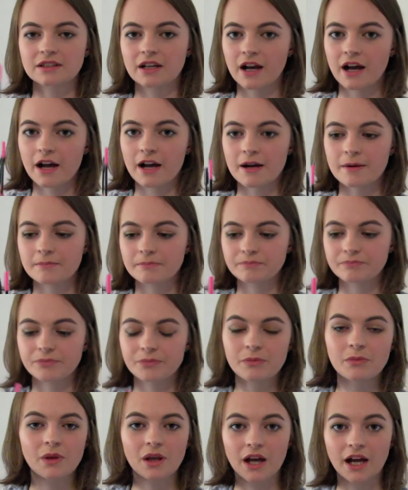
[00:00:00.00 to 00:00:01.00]

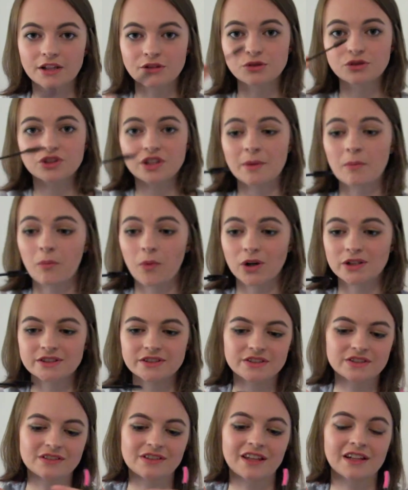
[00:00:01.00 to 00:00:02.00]
I use them
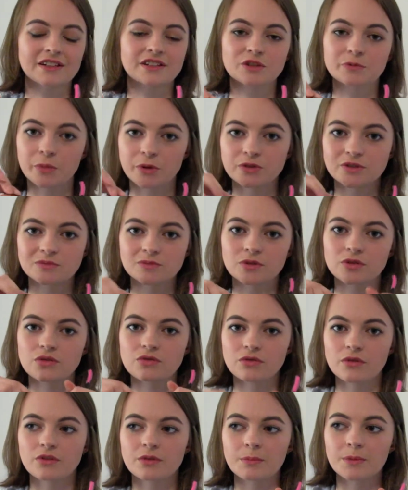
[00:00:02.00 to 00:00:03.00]
once, they're disposable, you
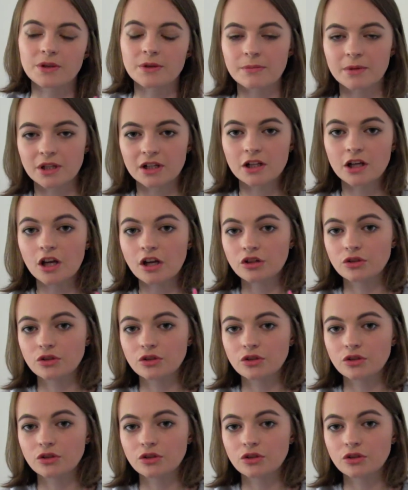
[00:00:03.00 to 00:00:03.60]
throw them in the bin.